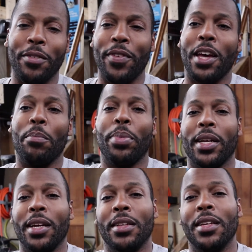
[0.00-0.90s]
inconvenient, but
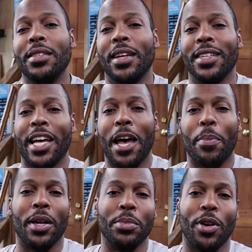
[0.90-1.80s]
again, these things
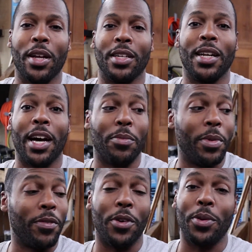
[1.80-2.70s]
happen. I'm trying to
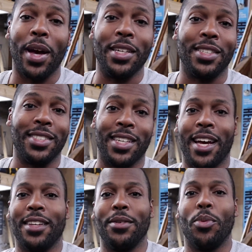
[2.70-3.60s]
document for you guys
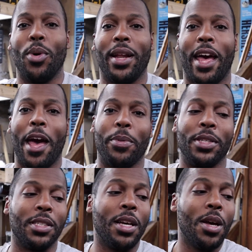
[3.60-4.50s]
exactly what
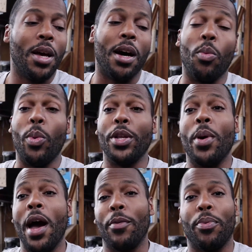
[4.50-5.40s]
happens when
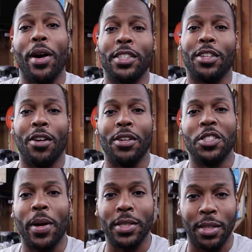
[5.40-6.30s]
you have a project car,
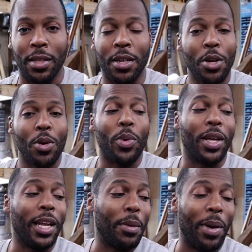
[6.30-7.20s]
especially when
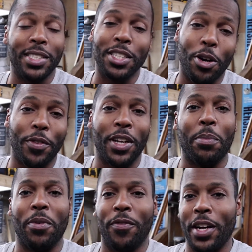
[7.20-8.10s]
you're like myself, you're
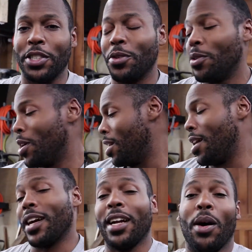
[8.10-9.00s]
not professional.
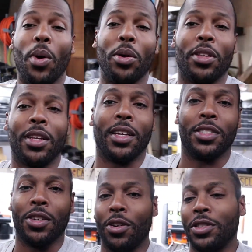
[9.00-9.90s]
Again, I welded the
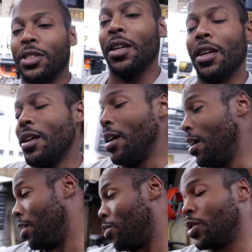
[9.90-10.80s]
exhaust,
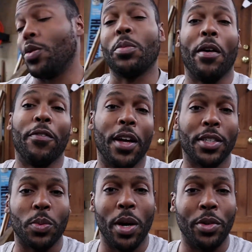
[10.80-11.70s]
of course, with my
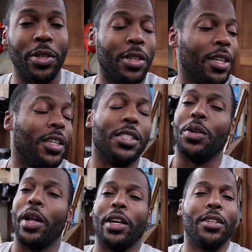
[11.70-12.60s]
flux welder,
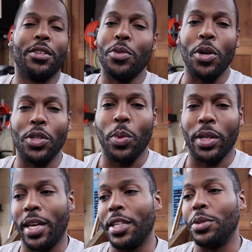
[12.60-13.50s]
so that, who knows
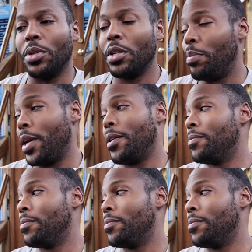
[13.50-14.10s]
what the issue could be.